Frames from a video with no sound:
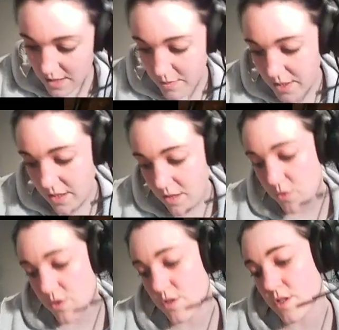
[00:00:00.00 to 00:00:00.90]
Be a lot
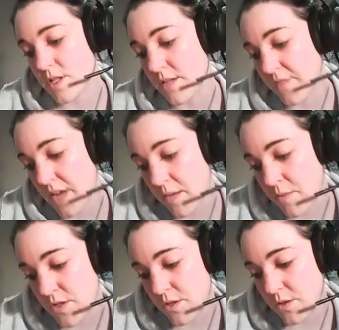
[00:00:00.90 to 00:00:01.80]
more interesting if I had
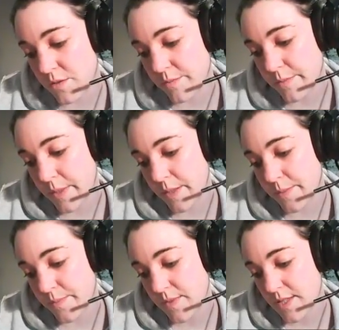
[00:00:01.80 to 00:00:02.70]
music on, but
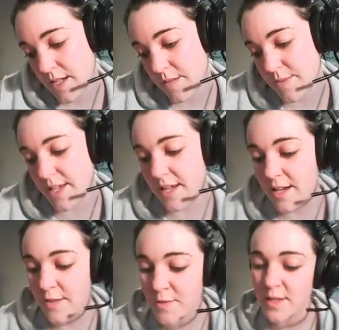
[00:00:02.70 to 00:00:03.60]
I'm scared
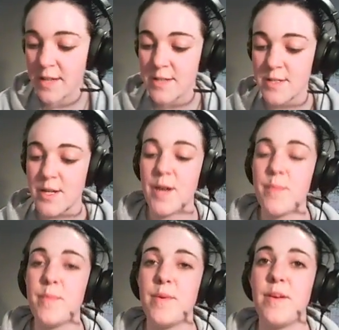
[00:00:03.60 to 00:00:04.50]
after last
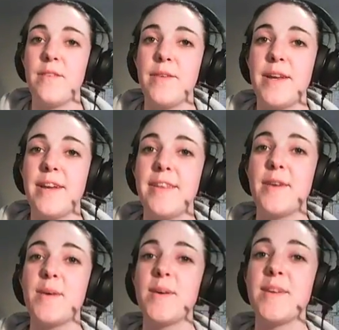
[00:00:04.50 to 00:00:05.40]
time when I
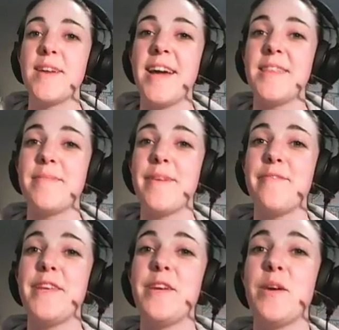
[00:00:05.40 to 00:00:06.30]
had my
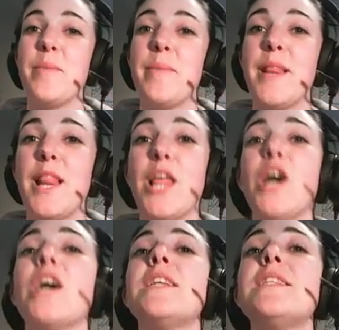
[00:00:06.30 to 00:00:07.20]
video
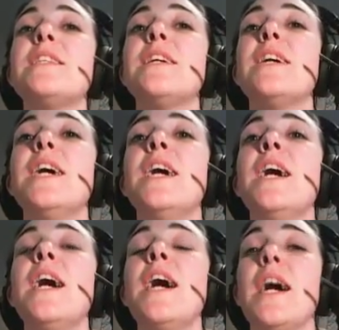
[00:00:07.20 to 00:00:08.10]
blocked and
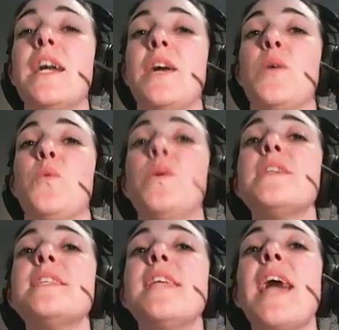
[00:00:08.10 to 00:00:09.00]
I
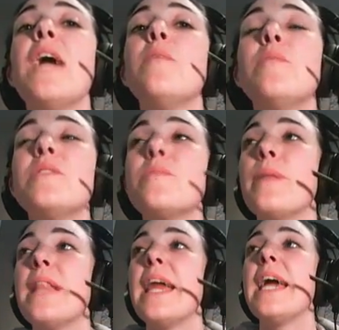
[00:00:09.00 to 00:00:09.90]
wasn't able to
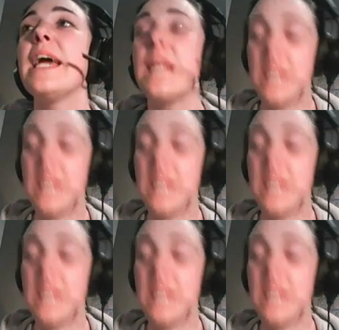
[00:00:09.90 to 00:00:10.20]
play it